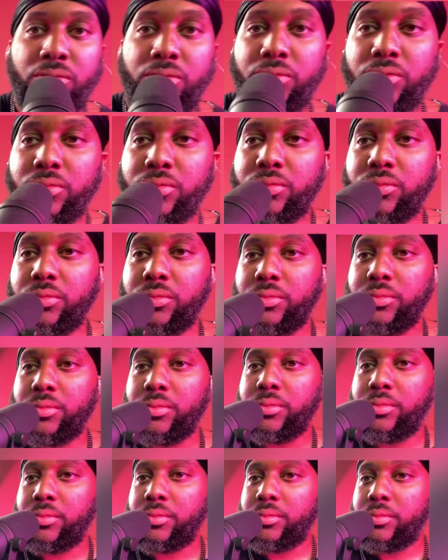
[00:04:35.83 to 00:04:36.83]
Oh
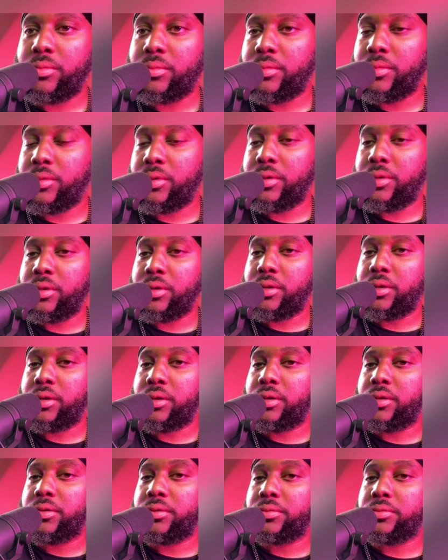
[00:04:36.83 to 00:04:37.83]
baby, please
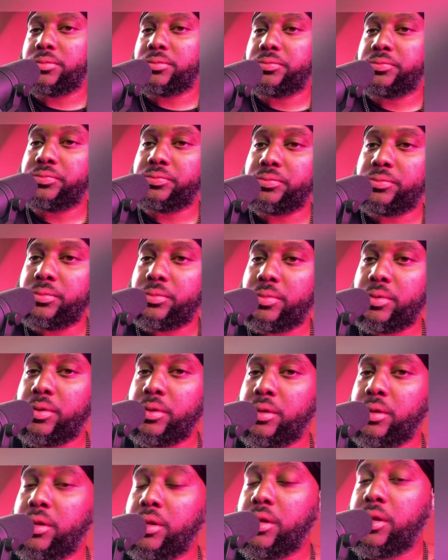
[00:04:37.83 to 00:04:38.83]
wait for
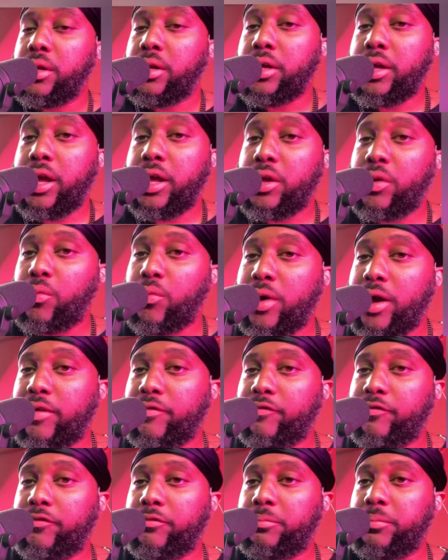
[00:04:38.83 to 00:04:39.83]
me. Can you wait
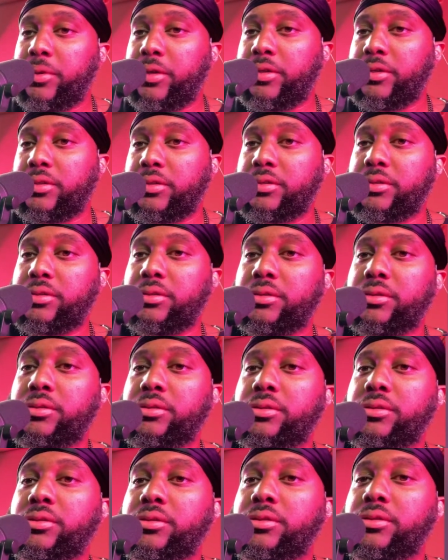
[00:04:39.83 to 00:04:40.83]
for me?
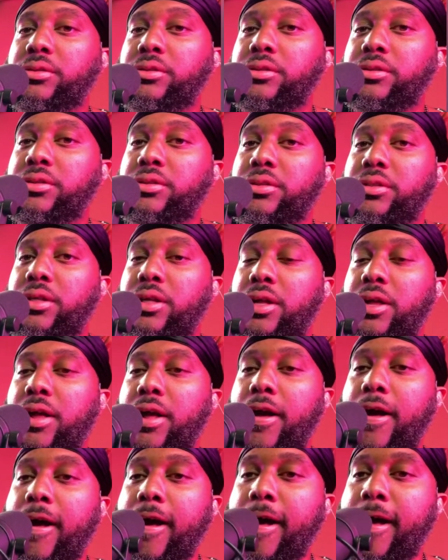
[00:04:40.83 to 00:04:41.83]
Taking
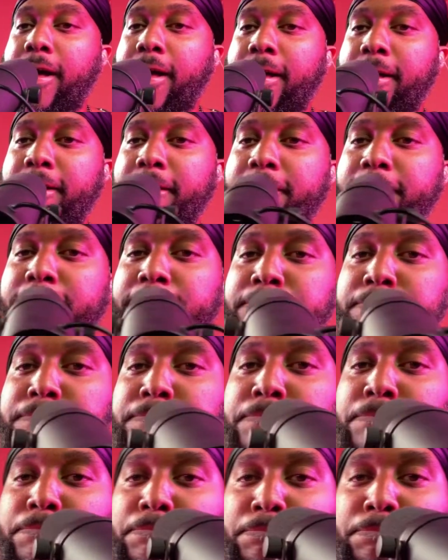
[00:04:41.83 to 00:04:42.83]
on.
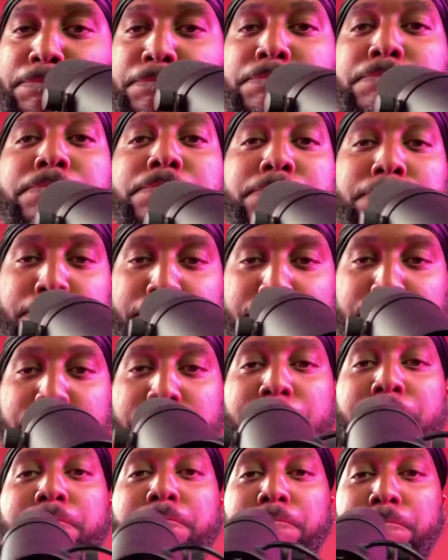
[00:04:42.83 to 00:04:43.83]
There's a
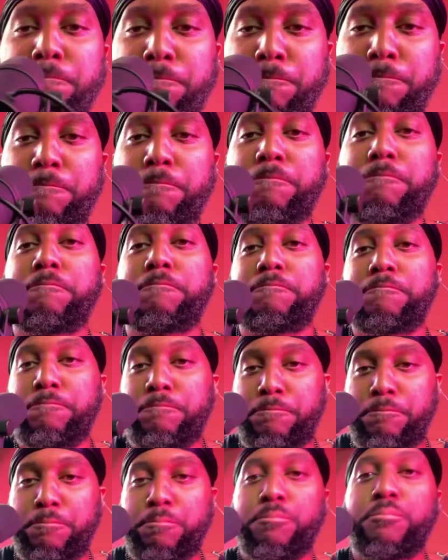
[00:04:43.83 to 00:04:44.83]
life, this our
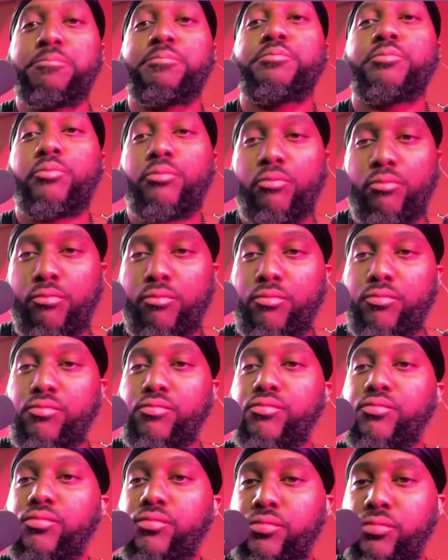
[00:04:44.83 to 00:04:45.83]
song, this feels
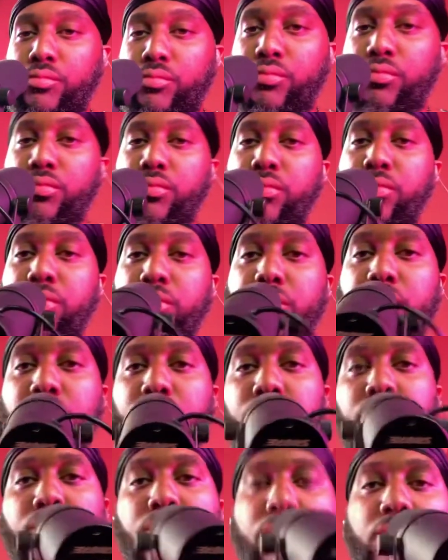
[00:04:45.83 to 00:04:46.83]
intoxicating,
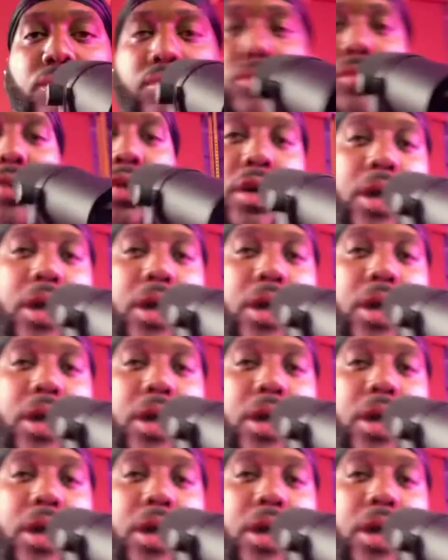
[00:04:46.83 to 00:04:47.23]
baby. Please.